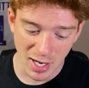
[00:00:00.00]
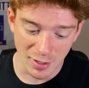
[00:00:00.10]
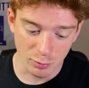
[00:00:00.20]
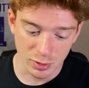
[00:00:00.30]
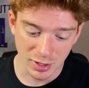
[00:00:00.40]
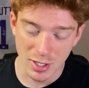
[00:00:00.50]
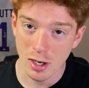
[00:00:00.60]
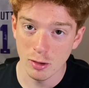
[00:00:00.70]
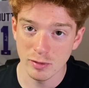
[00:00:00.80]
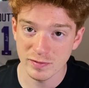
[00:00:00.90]
don't really
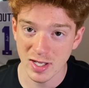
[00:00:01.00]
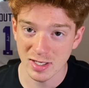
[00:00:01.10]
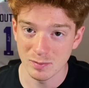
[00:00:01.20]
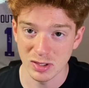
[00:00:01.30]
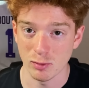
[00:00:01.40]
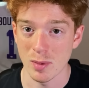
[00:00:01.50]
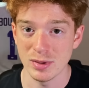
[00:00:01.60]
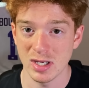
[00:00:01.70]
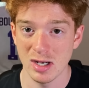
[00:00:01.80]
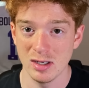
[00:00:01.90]
know if that can be
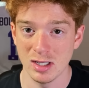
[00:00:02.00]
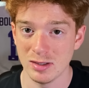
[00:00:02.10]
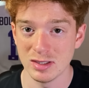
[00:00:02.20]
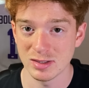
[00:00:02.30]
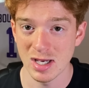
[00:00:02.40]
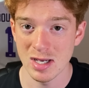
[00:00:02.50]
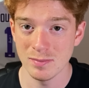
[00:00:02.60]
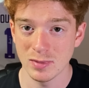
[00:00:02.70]
replicated in this game.